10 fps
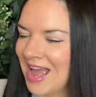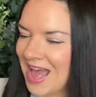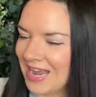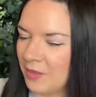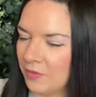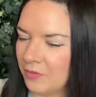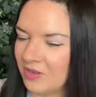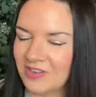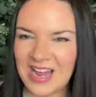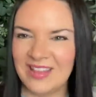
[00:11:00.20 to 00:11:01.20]
And I thought you
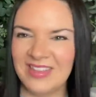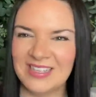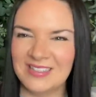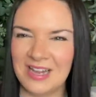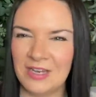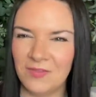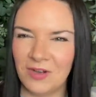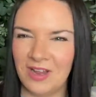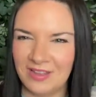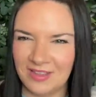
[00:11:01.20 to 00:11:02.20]
could add this, and then you've got
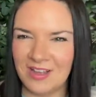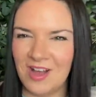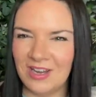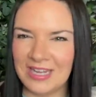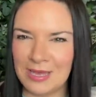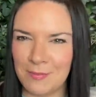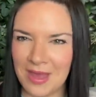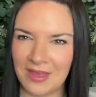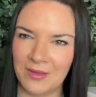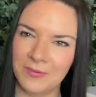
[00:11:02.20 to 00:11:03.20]
like the garlicky
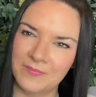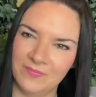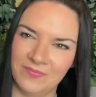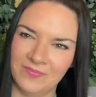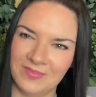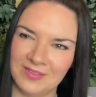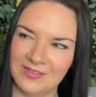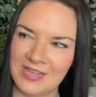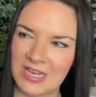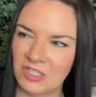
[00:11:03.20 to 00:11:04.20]
mayo
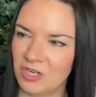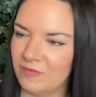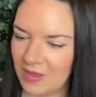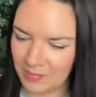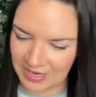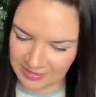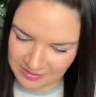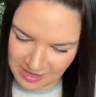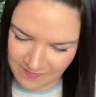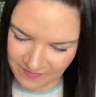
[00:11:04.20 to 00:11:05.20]
section of it, but it's
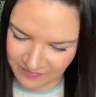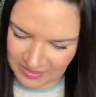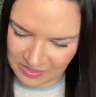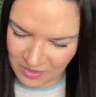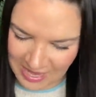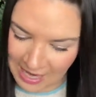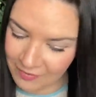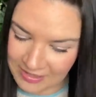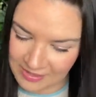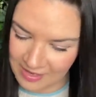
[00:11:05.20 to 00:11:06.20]
there's no
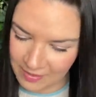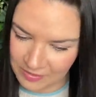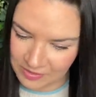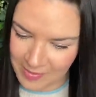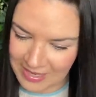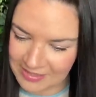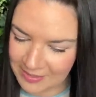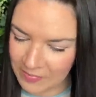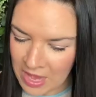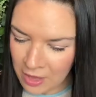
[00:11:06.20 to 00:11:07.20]
calories in there, which is amazing.